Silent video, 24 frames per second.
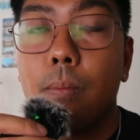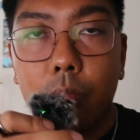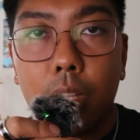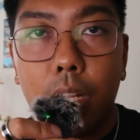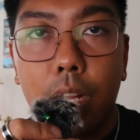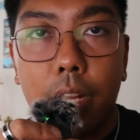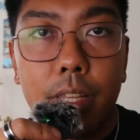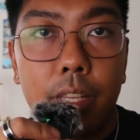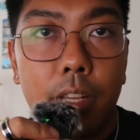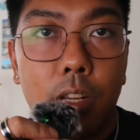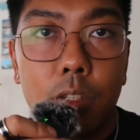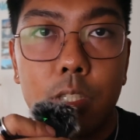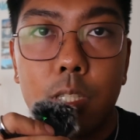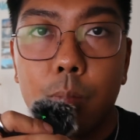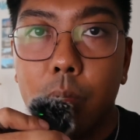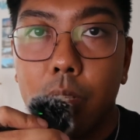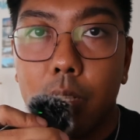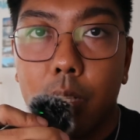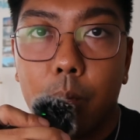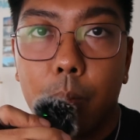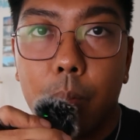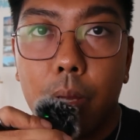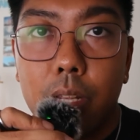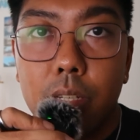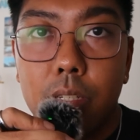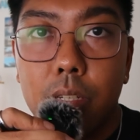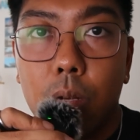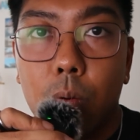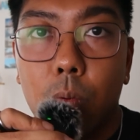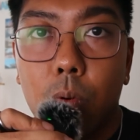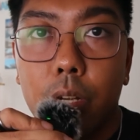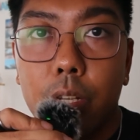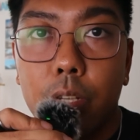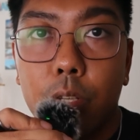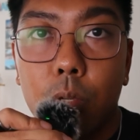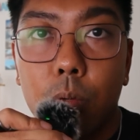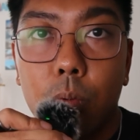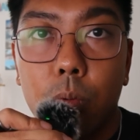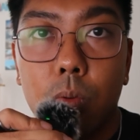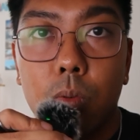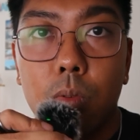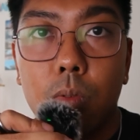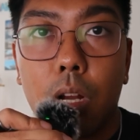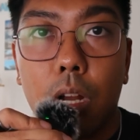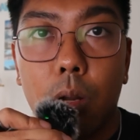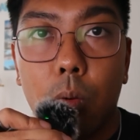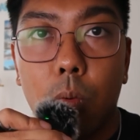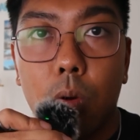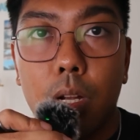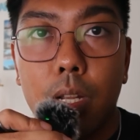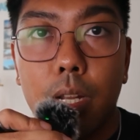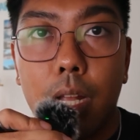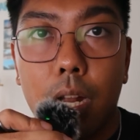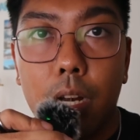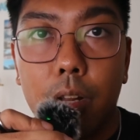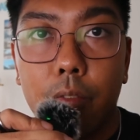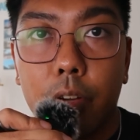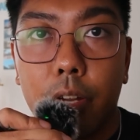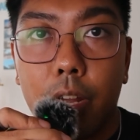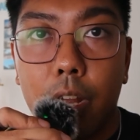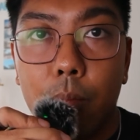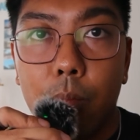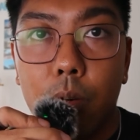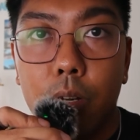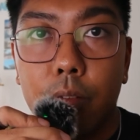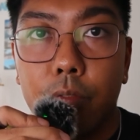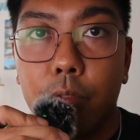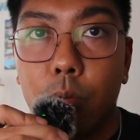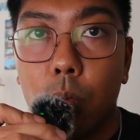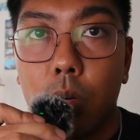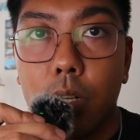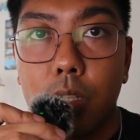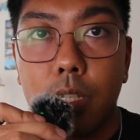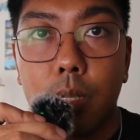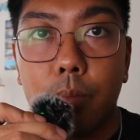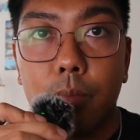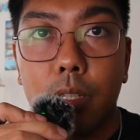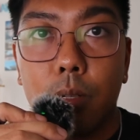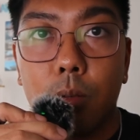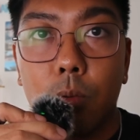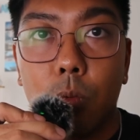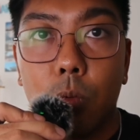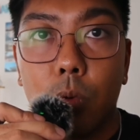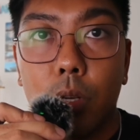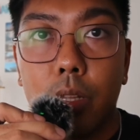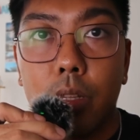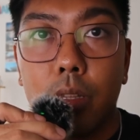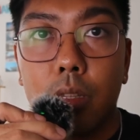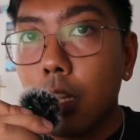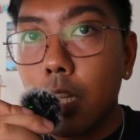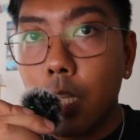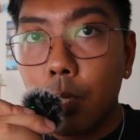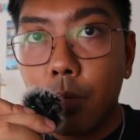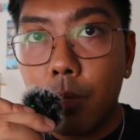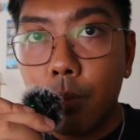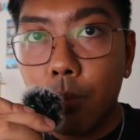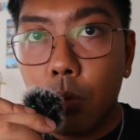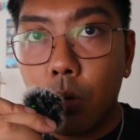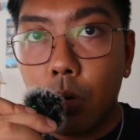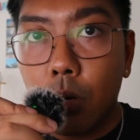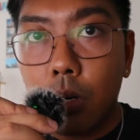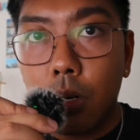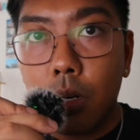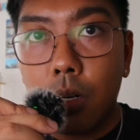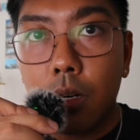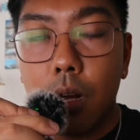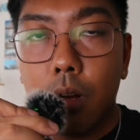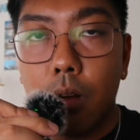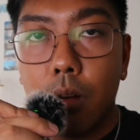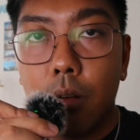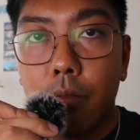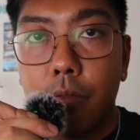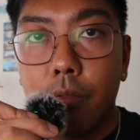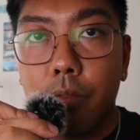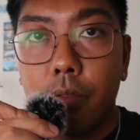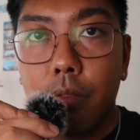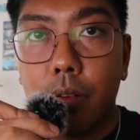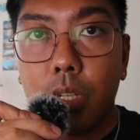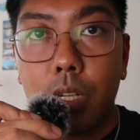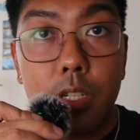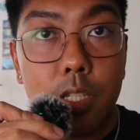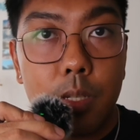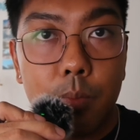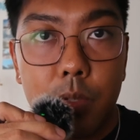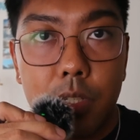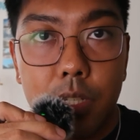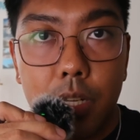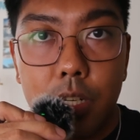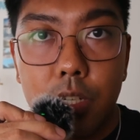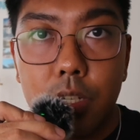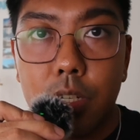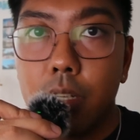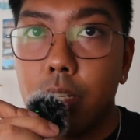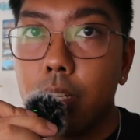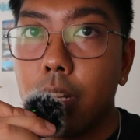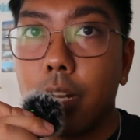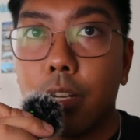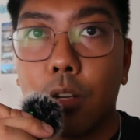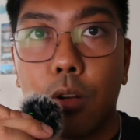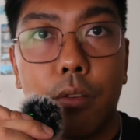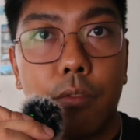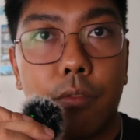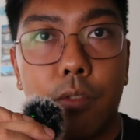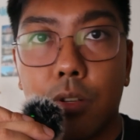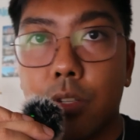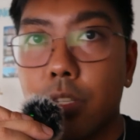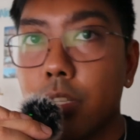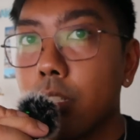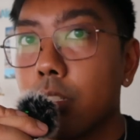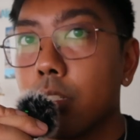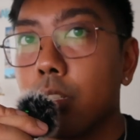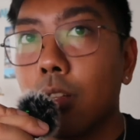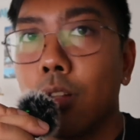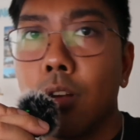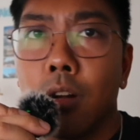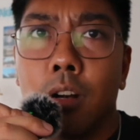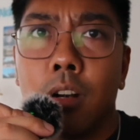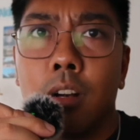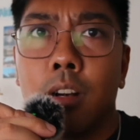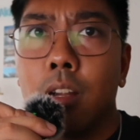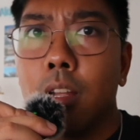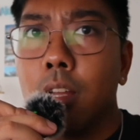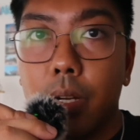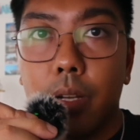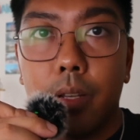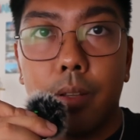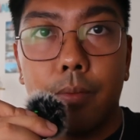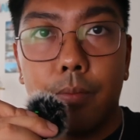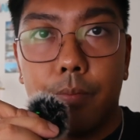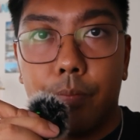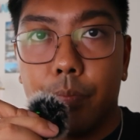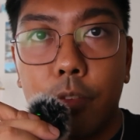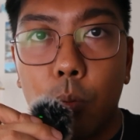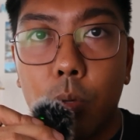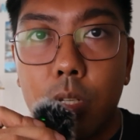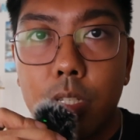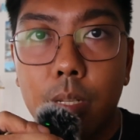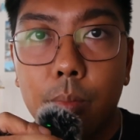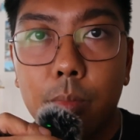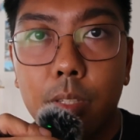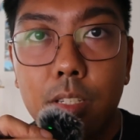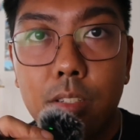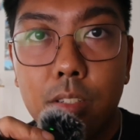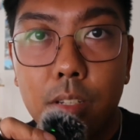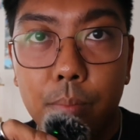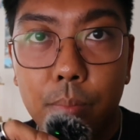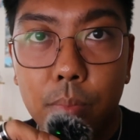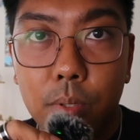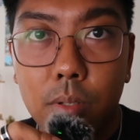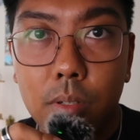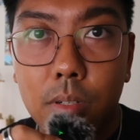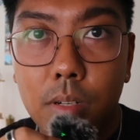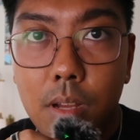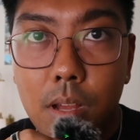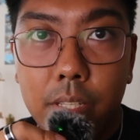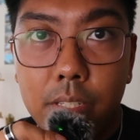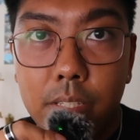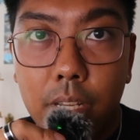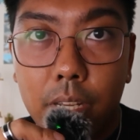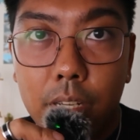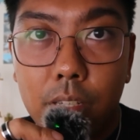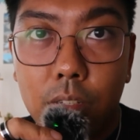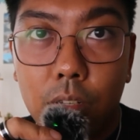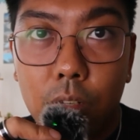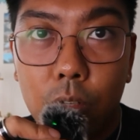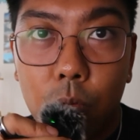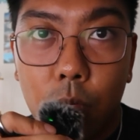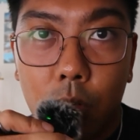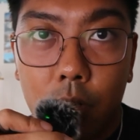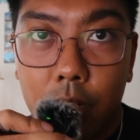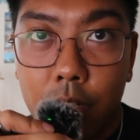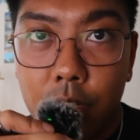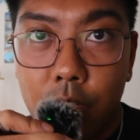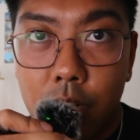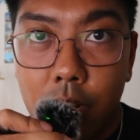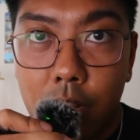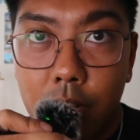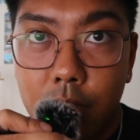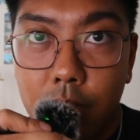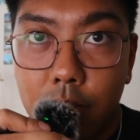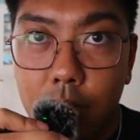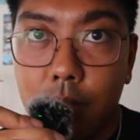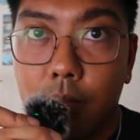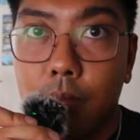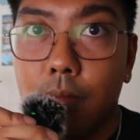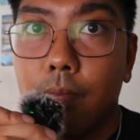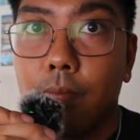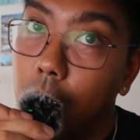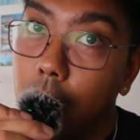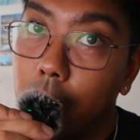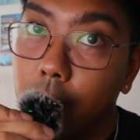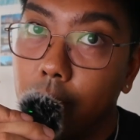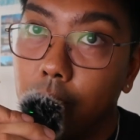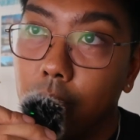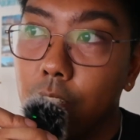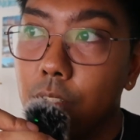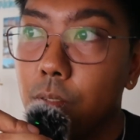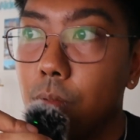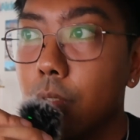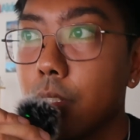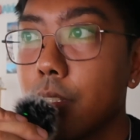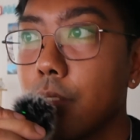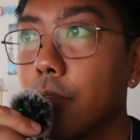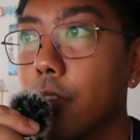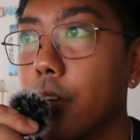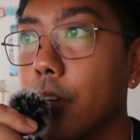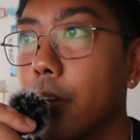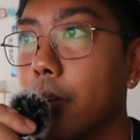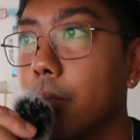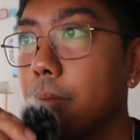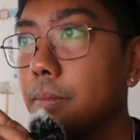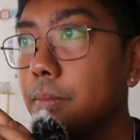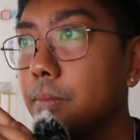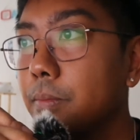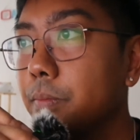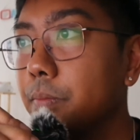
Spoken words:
I think it ultimately depends on what you kind of want out of camera. If you want something with a little bit more of customization, I'd go for a DSLR, but if you want something simple that takes good quality shots, I think this one's for you.